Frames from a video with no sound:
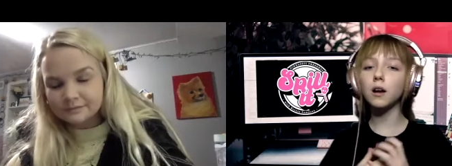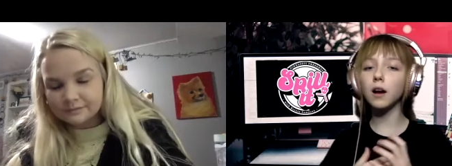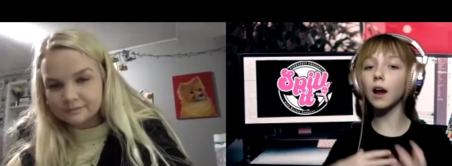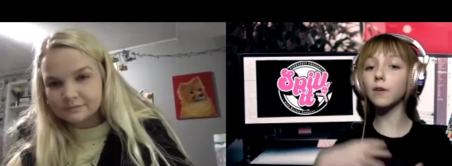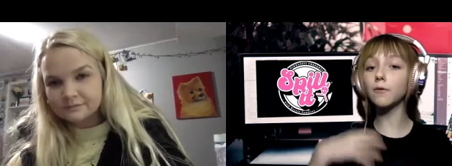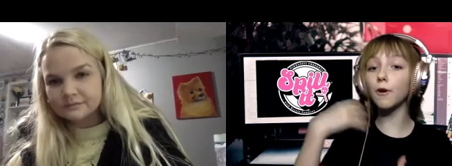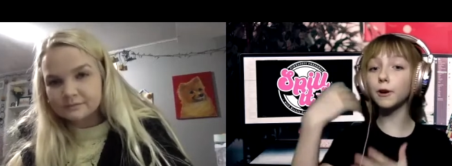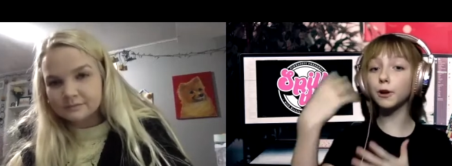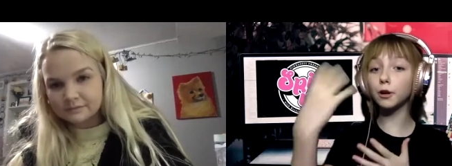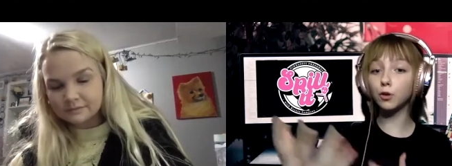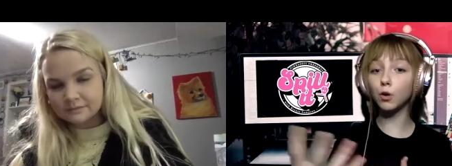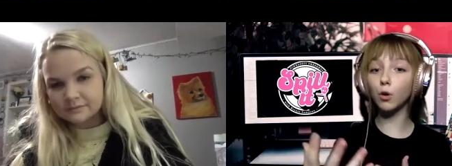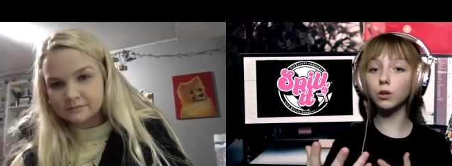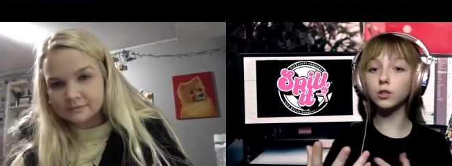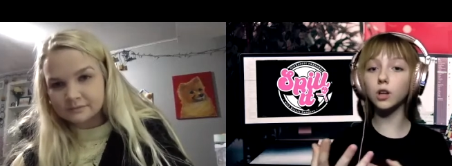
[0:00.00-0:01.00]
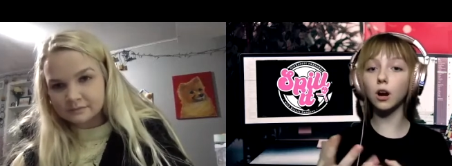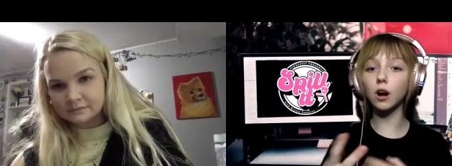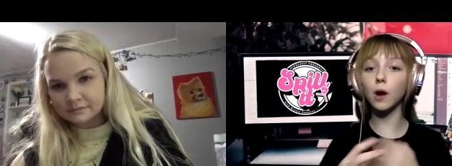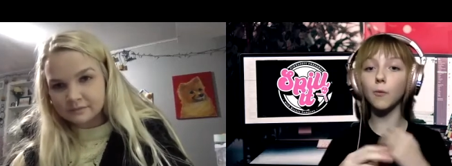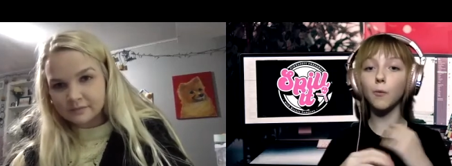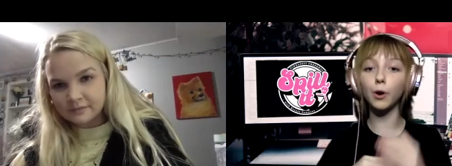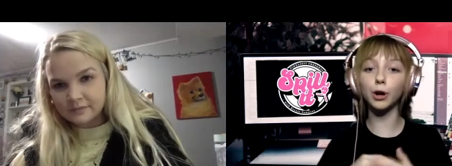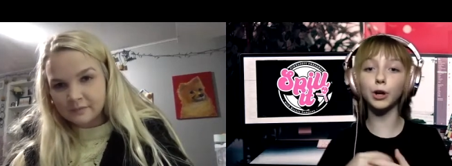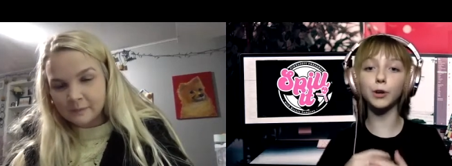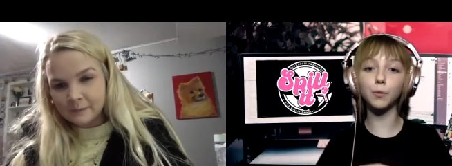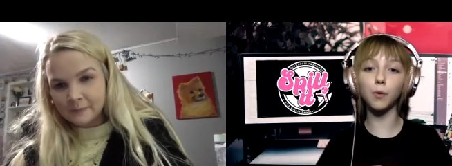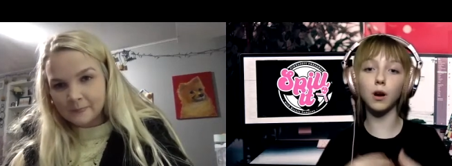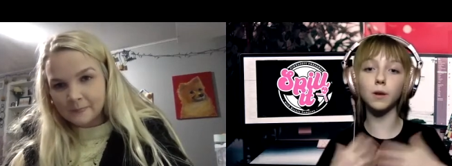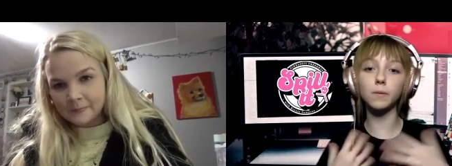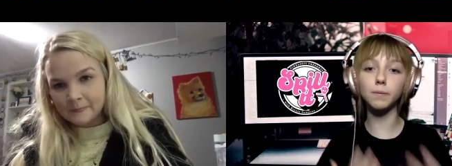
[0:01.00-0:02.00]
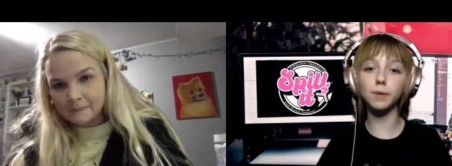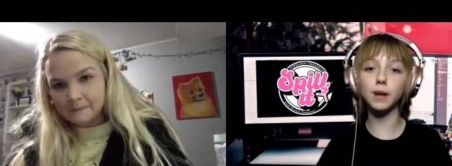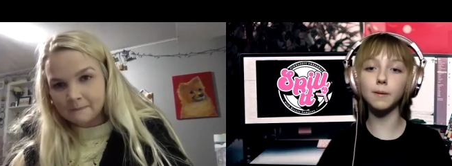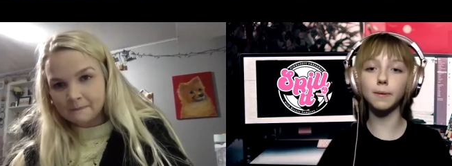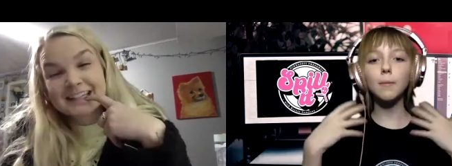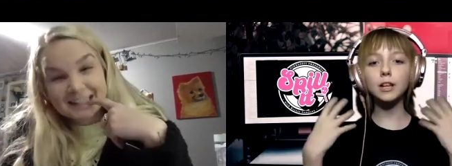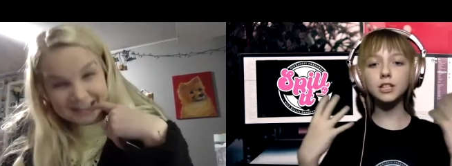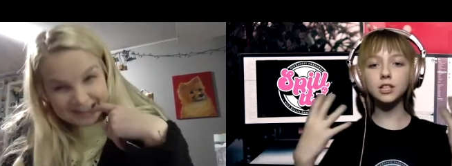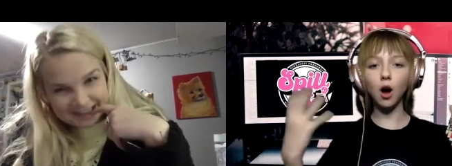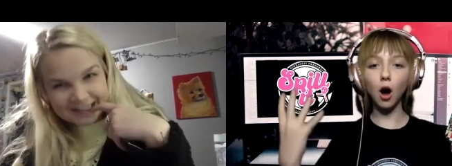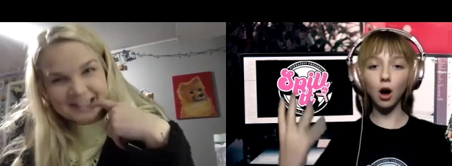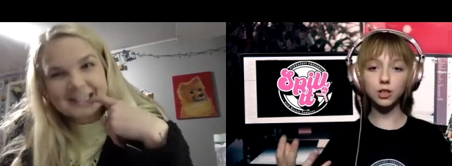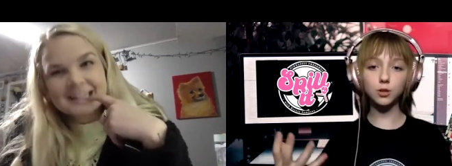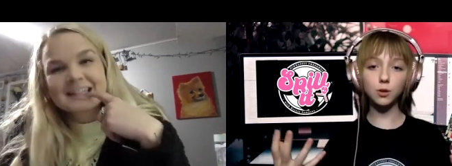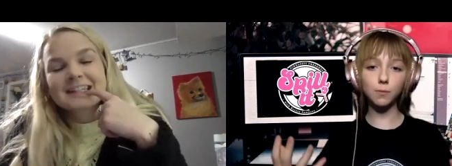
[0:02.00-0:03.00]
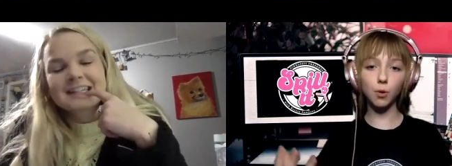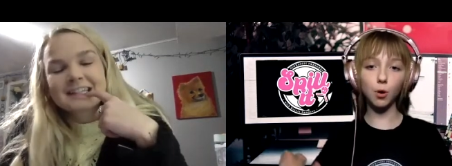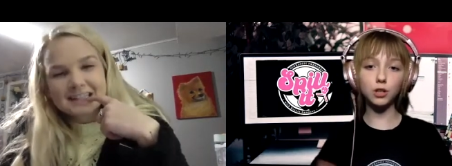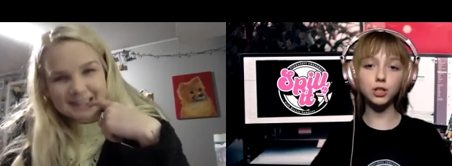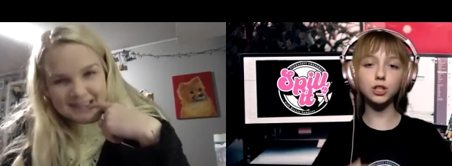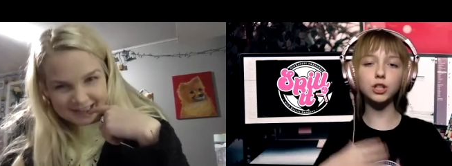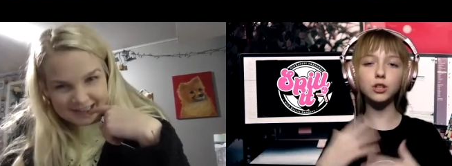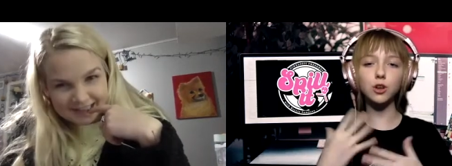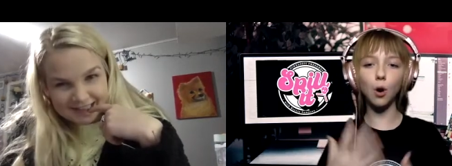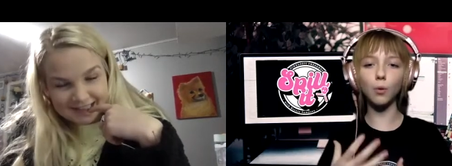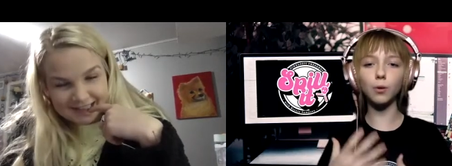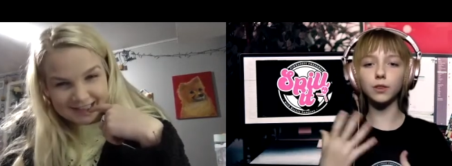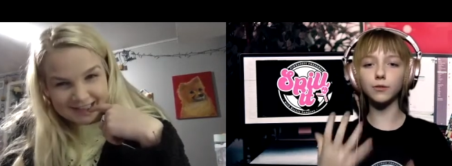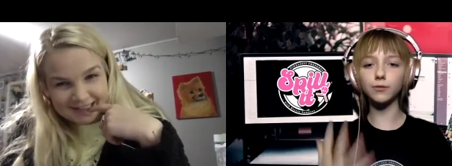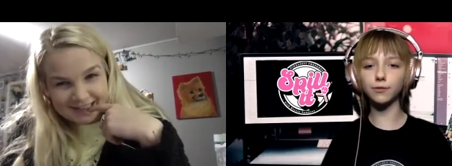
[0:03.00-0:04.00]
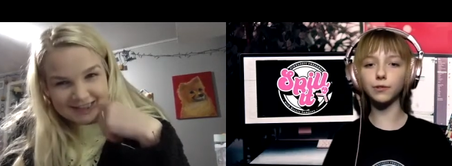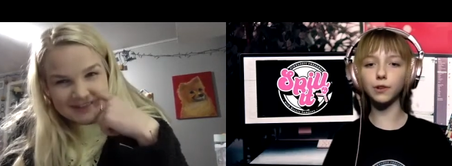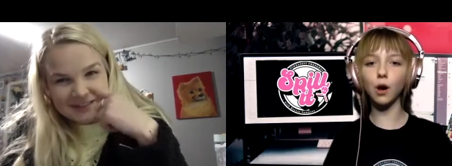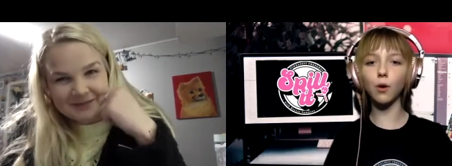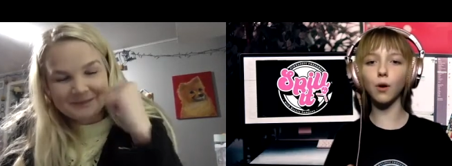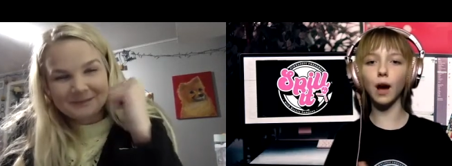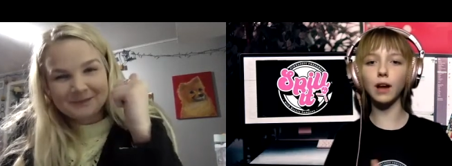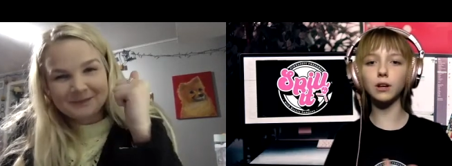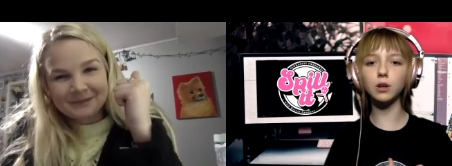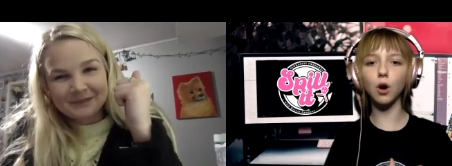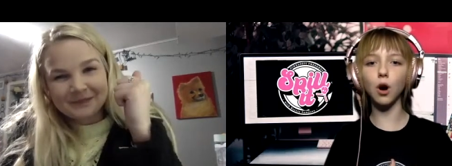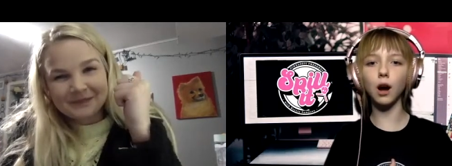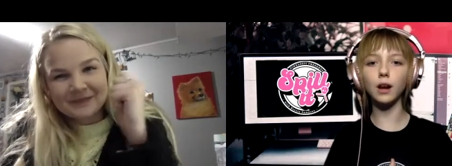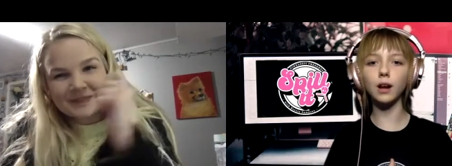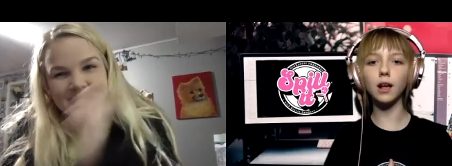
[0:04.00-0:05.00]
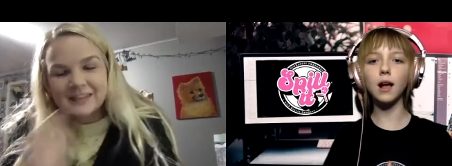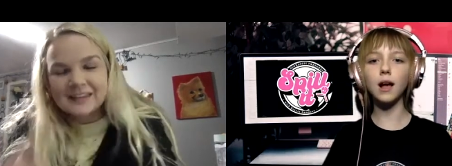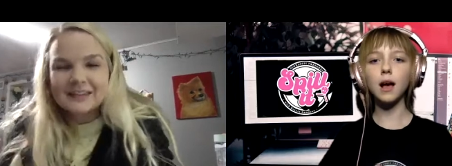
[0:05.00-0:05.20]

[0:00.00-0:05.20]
Speaker 1: kind of what your goals are and where you want to be, but it's also important to go with the flow and not